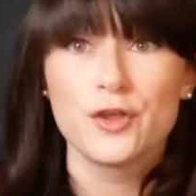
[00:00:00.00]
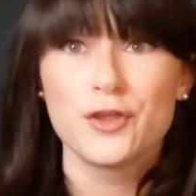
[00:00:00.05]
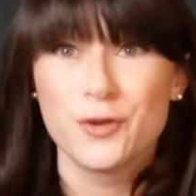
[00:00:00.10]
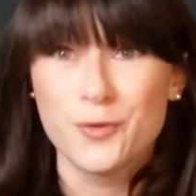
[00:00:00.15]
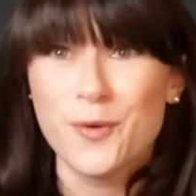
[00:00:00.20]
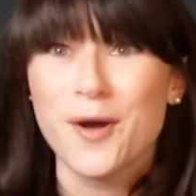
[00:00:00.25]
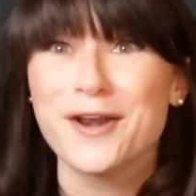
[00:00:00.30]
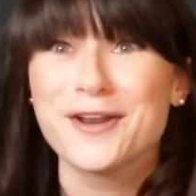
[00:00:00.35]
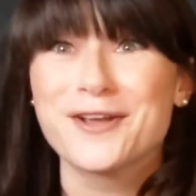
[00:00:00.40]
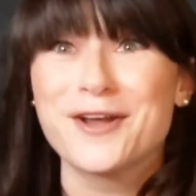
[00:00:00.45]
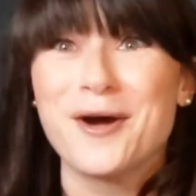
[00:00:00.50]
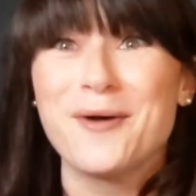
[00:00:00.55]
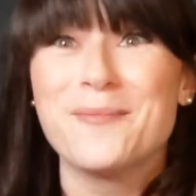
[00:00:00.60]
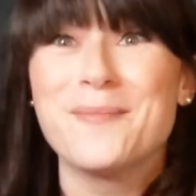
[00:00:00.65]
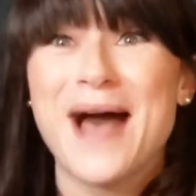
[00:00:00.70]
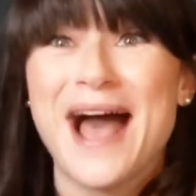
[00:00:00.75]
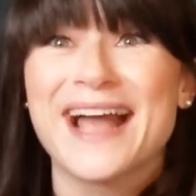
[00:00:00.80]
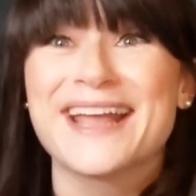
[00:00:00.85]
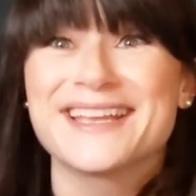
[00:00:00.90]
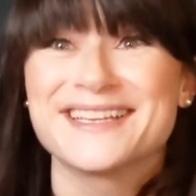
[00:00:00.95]
You want to go
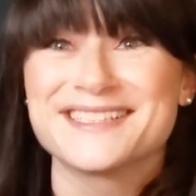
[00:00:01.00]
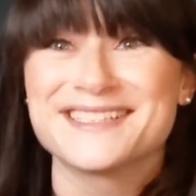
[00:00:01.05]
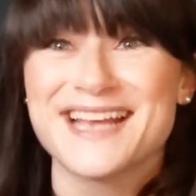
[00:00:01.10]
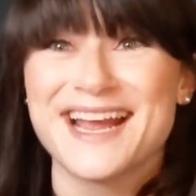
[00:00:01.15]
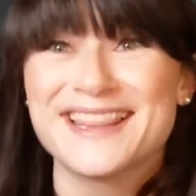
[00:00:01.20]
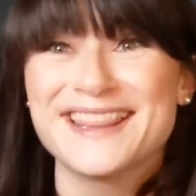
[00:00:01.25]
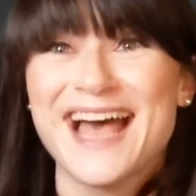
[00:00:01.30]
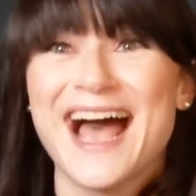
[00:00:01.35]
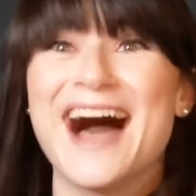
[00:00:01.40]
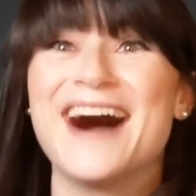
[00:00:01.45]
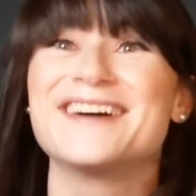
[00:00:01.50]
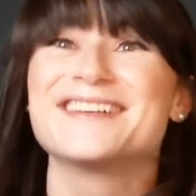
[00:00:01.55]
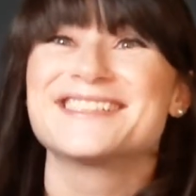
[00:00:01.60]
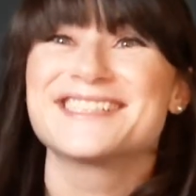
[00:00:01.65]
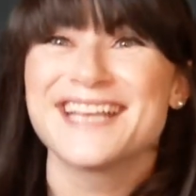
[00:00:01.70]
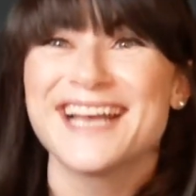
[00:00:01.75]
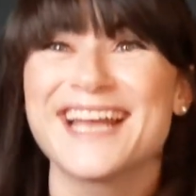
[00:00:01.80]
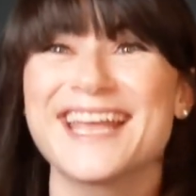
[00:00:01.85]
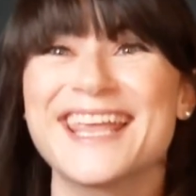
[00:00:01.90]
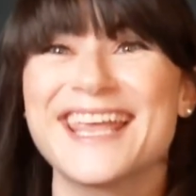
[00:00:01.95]
back inside the
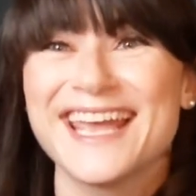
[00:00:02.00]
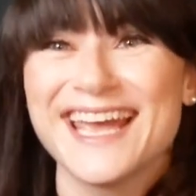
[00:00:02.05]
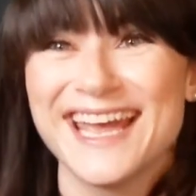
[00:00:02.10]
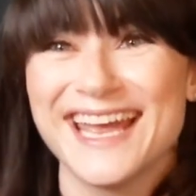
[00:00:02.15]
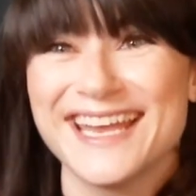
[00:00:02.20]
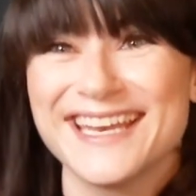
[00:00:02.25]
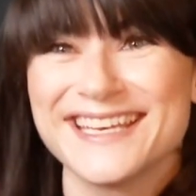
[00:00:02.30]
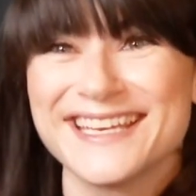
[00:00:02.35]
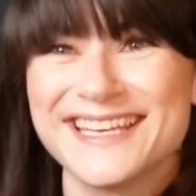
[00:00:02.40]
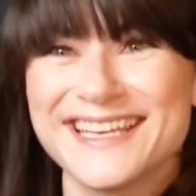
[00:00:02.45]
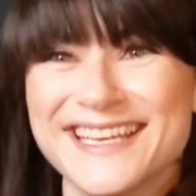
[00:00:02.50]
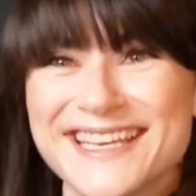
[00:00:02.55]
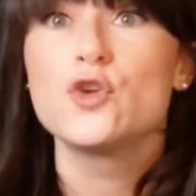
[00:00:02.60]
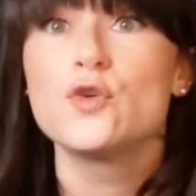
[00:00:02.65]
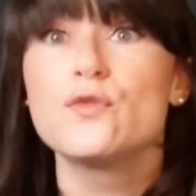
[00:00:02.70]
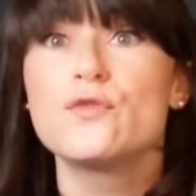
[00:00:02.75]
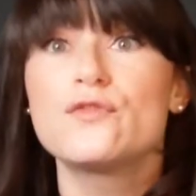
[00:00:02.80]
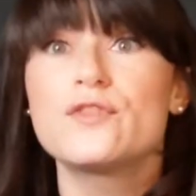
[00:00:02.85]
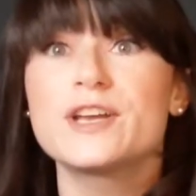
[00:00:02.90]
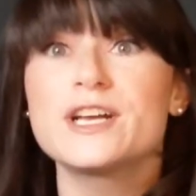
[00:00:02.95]
house again.
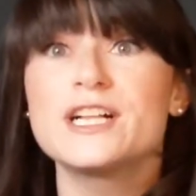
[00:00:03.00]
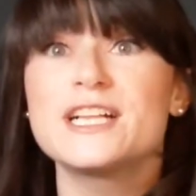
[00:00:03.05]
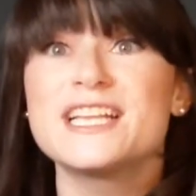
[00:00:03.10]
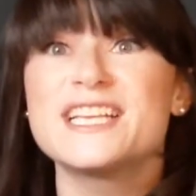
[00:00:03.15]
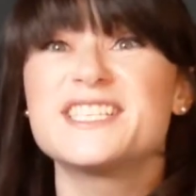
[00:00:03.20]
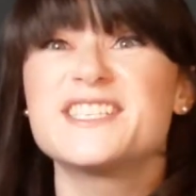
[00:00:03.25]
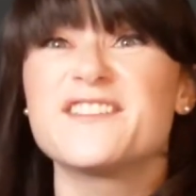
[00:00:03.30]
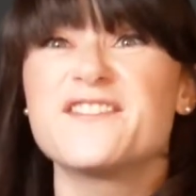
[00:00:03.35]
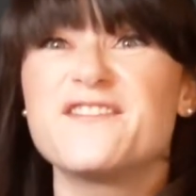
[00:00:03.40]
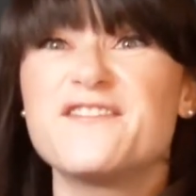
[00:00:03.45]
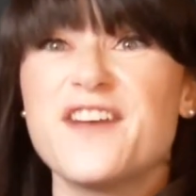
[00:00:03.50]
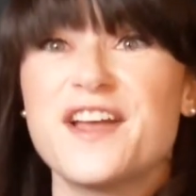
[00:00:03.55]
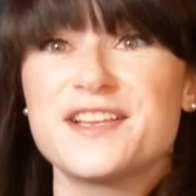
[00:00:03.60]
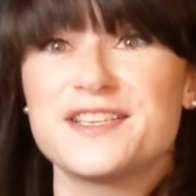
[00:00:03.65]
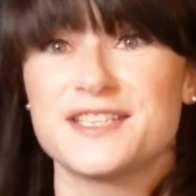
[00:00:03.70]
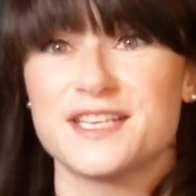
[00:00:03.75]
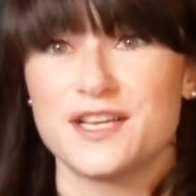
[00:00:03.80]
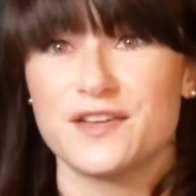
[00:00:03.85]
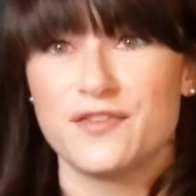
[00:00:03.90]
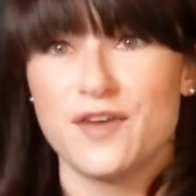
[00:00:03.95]
You feel
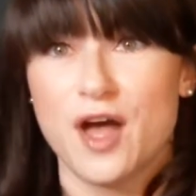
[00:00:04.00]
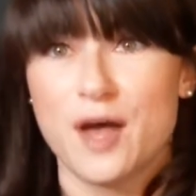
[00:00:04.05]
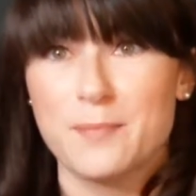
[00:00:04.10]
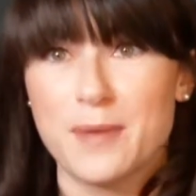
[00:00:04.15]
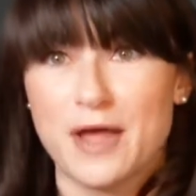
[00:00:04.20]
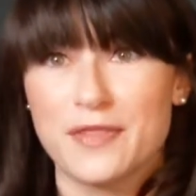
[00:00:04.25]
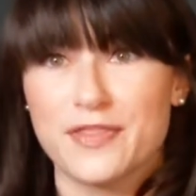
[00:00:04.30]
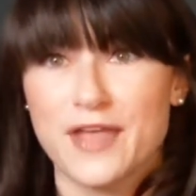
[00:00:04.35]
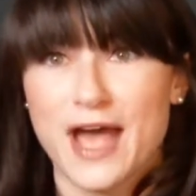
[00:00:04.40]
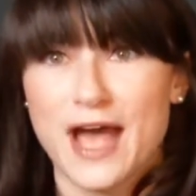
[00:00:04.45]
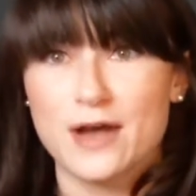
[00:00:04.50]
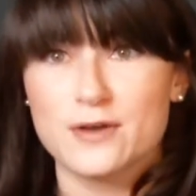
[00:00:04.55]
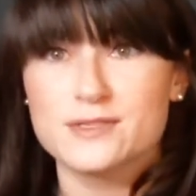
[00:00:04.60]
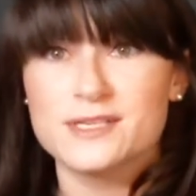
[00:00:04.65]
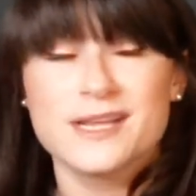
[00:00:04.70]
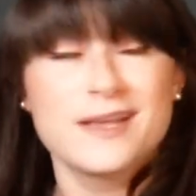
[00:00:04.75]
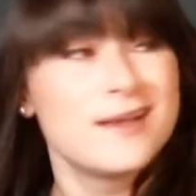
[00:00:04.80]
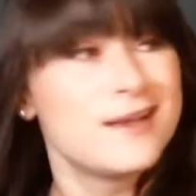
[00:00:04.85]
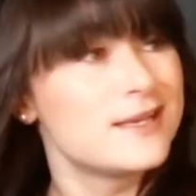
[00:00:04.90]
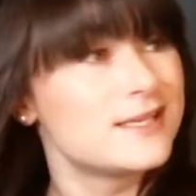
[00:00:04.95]
defensive about the
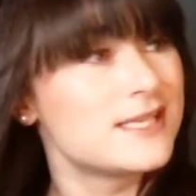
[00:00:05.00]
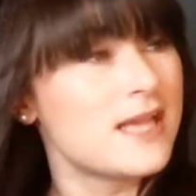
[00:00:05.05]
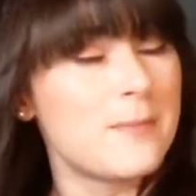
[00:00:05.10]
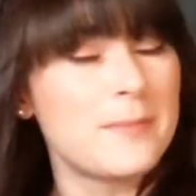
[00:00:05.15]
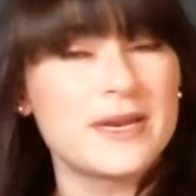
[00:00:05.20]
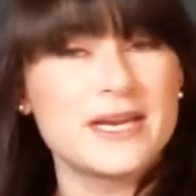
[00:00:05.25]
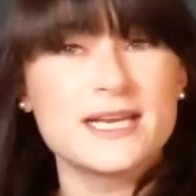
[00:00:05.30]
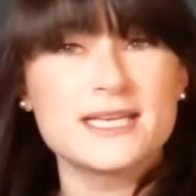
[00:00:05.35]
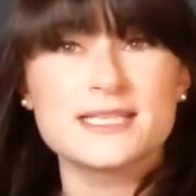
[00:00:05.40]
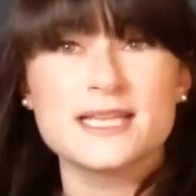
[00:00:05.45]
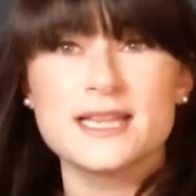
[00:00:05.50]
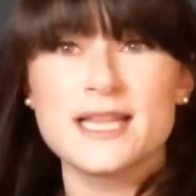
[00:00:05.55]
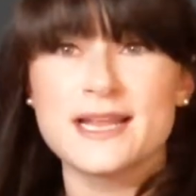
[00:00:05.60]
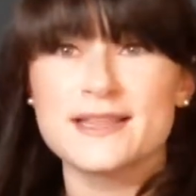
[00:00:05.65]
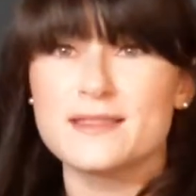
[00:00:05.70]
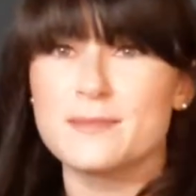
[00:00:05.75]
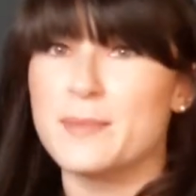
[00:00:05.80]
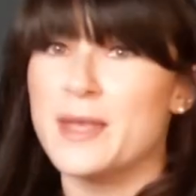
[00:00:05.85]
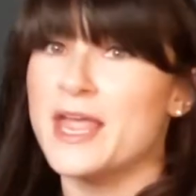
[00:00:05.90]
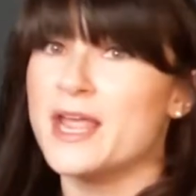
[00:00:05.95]
house. Somebody doesn't
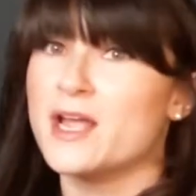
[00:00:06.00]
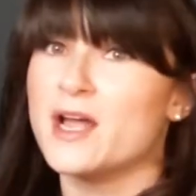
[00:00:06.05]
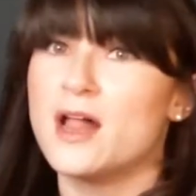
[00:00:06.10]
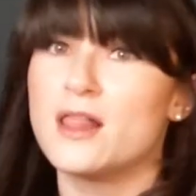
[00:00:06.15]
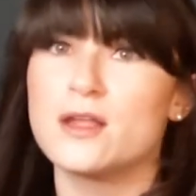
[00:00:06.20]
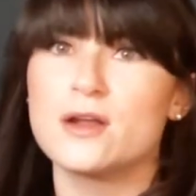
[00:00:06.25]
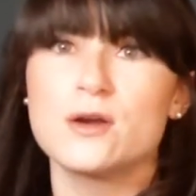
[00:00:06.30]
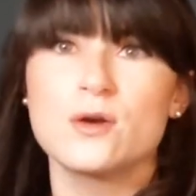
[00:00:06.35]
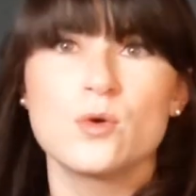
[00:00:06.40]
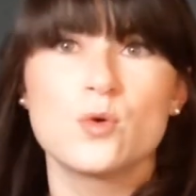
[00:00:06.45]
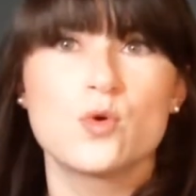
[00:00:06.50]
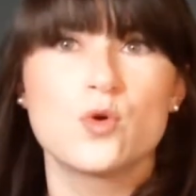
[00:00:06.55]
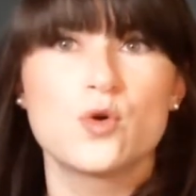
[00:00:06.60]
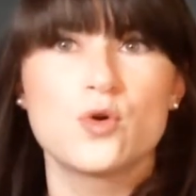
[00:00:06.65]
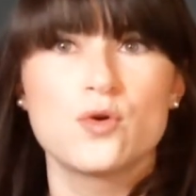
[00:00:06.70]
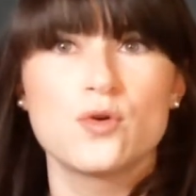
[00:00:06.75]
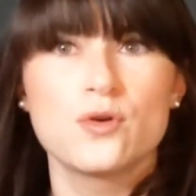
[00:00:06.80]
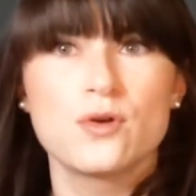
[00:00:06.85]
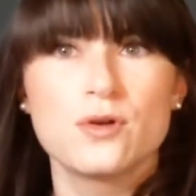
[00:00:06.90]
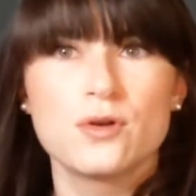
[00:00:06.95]
like the paint color,
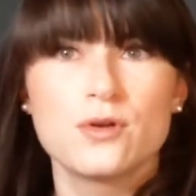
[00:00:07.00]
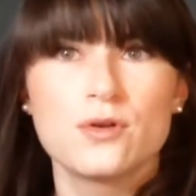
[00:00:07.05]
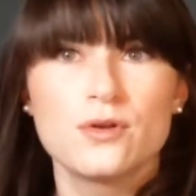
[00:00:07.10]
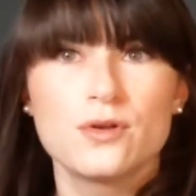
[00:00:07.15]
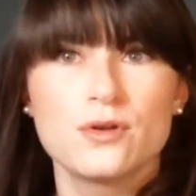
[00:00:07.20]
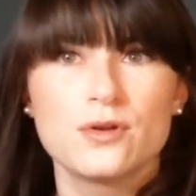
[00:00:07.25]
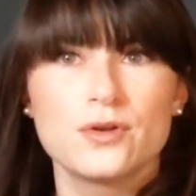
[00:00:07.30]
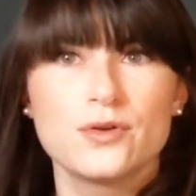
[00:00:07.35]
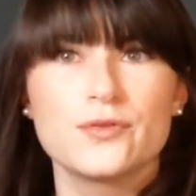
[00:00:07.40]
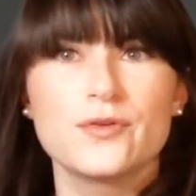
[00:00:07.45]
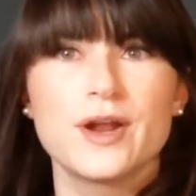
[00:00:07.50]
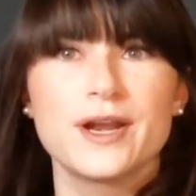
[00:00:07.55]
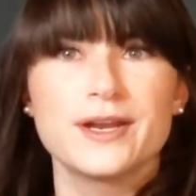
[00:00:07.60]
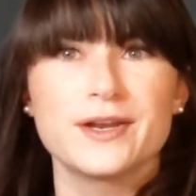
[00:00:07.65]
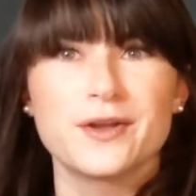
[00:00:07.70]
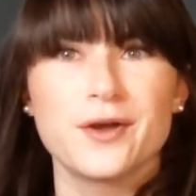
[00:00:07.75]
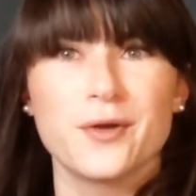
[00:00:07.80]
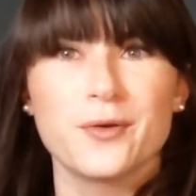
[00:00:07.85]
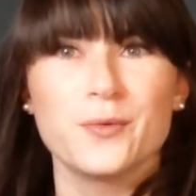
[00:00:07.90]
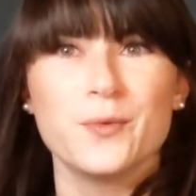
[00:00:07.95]
you're
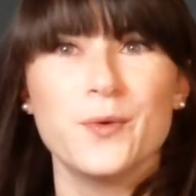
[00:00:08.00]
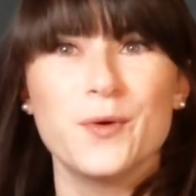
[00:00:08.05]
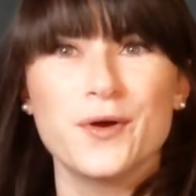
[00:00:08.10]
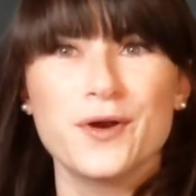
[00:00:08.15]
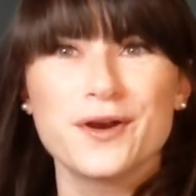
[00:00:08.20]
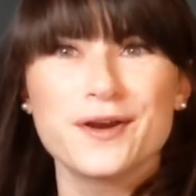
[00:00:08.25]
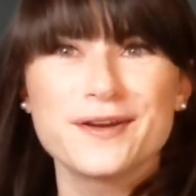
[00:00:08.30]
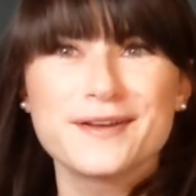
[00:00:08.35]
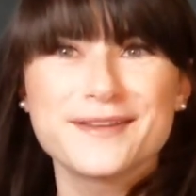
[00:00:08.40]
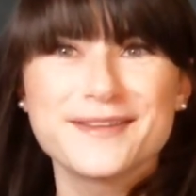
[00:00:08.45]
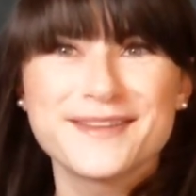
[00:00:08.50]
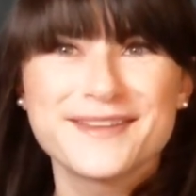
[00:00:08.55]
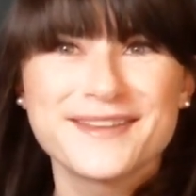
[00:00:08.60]
ready to go to war.